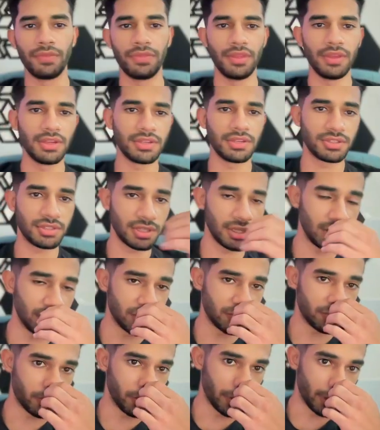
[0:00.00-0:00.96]
this
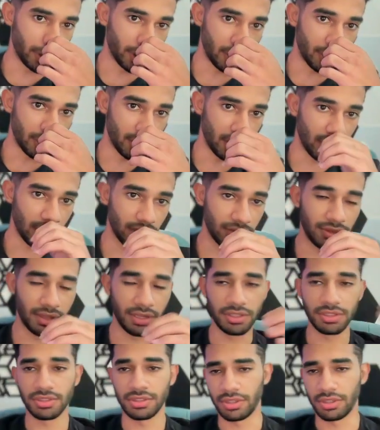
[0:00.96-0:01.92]
is where
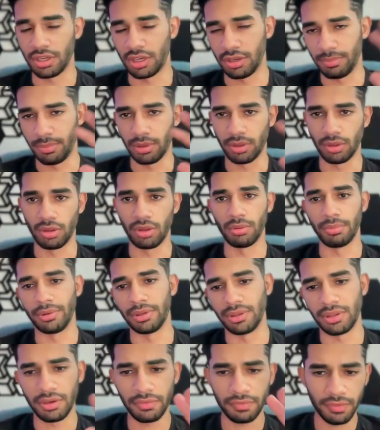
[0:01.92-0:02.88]
things are going to be a little
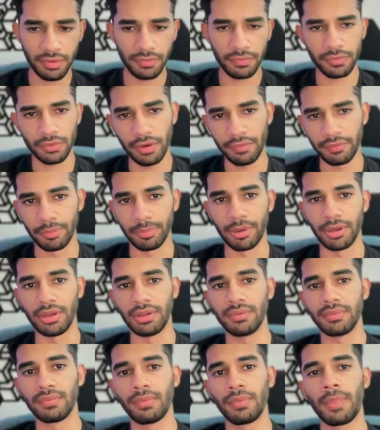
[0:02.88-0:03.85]
bit different for everybody.